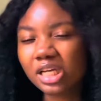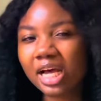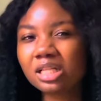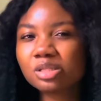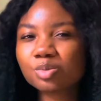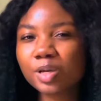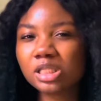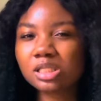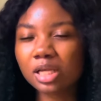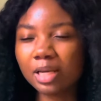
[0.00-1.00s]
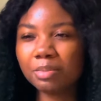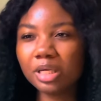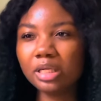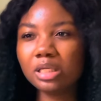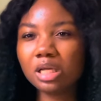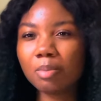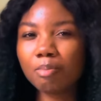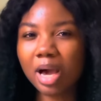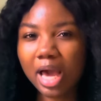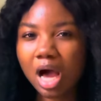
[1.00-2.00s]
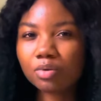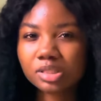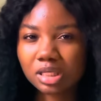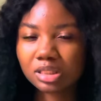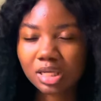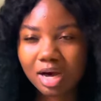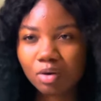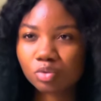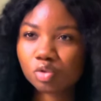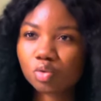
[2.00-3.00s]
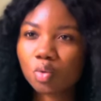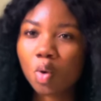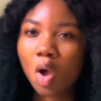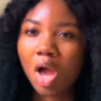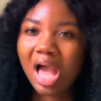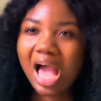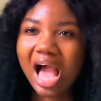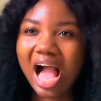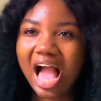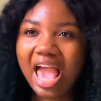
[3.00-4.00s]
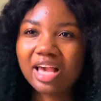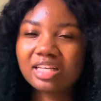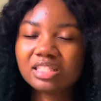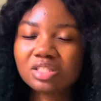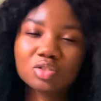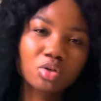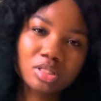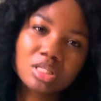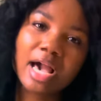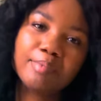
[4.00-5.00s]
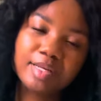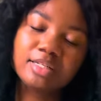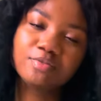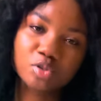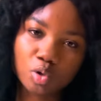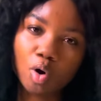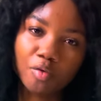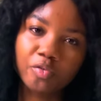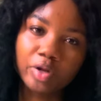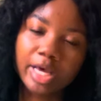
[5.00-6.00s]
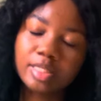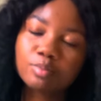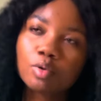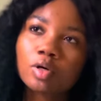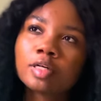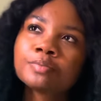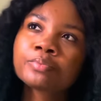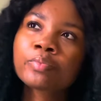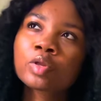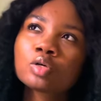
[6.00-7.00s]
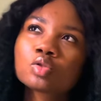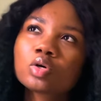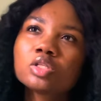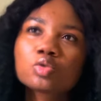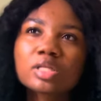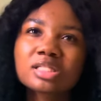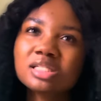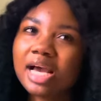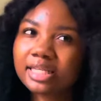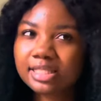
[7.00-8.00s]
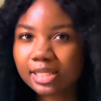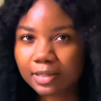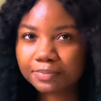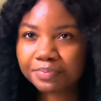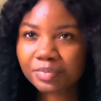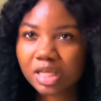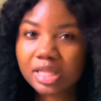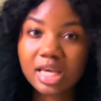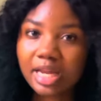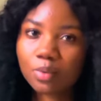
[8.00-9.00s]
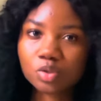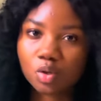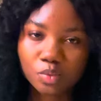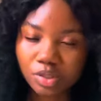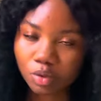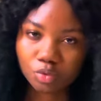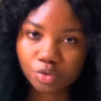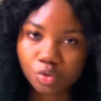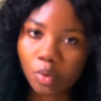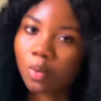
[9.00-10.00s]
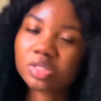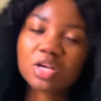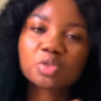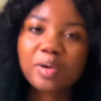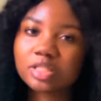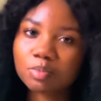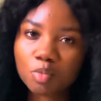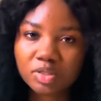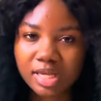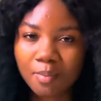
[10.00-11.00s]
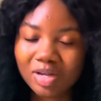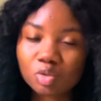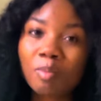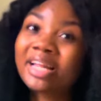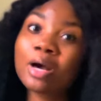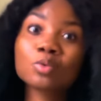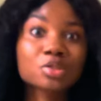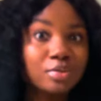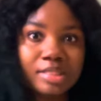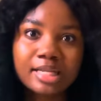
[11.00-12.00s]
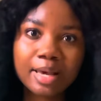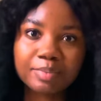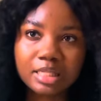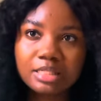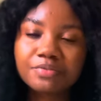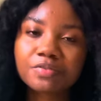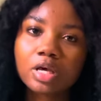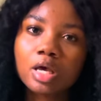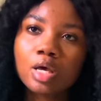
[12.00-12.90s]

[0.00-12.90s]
I hardly spent time in my house in town, so I did not say I Believe so often anymore. So in 2019, then I was on my secondary school, I was now spending more time at home, and I was still saying I Believe.